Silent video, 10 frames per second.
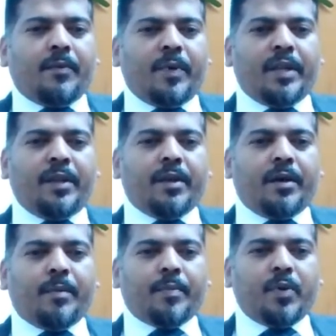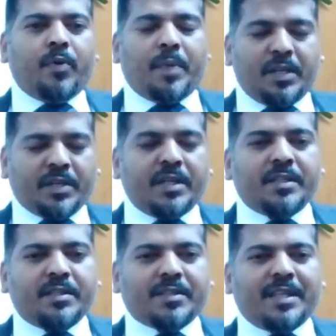wherein patient
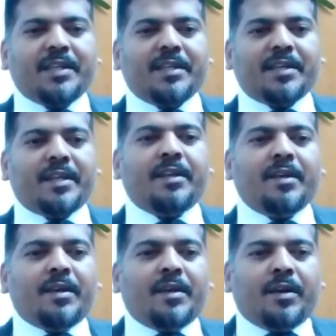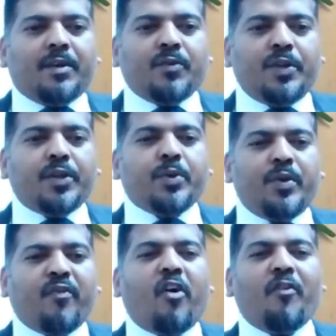is in center, and you need to
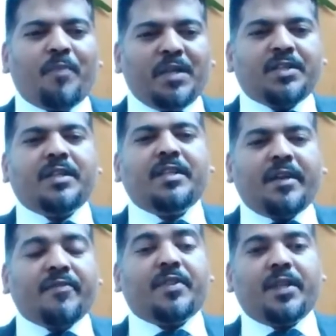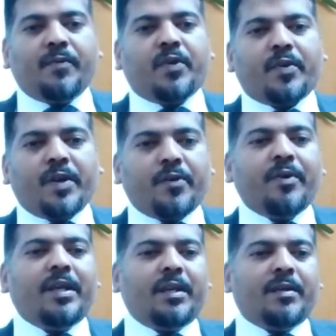involve patient in everything what you are
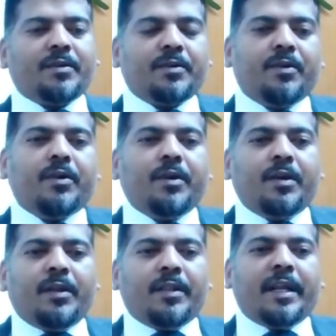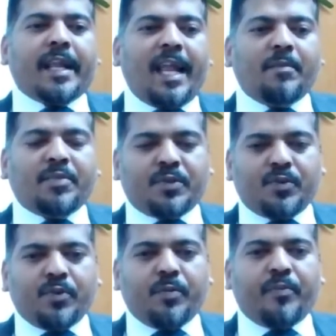doing. So that helps
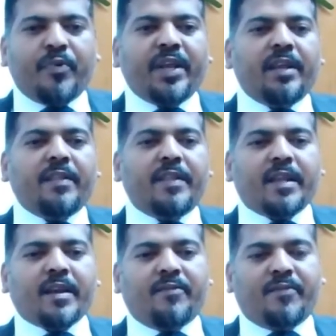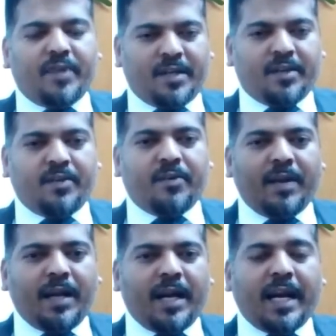to bring in the comfort.
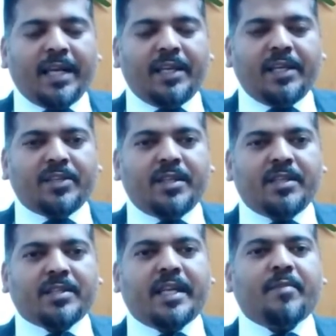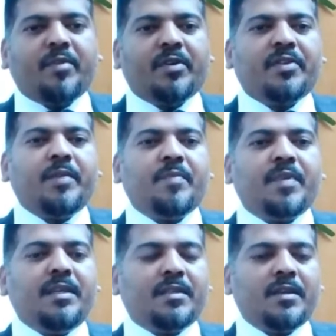I initially said about three
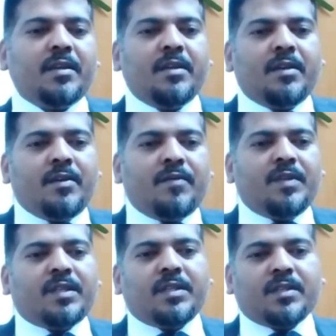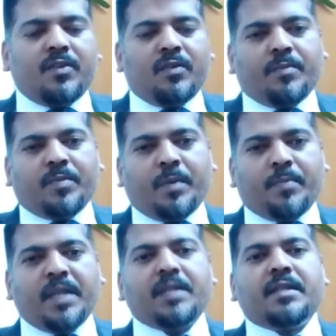P's, which is a
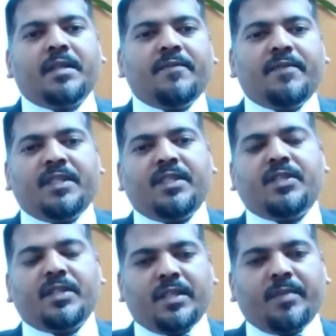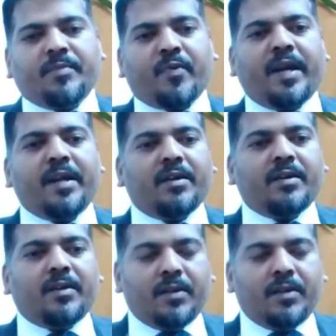patient, physician, and provider.